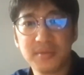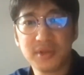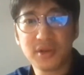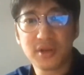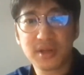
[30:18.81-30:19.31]

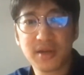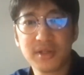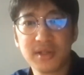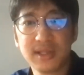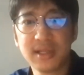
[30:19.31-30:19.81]
your
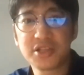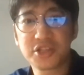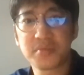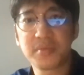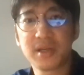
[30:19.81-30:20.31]
current
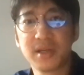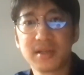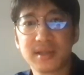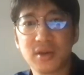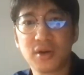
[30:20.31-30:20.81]
leadership
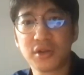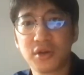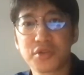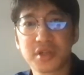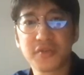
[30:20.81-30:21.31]
is all the
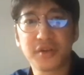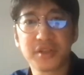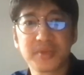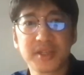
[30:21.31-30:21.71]
original founders,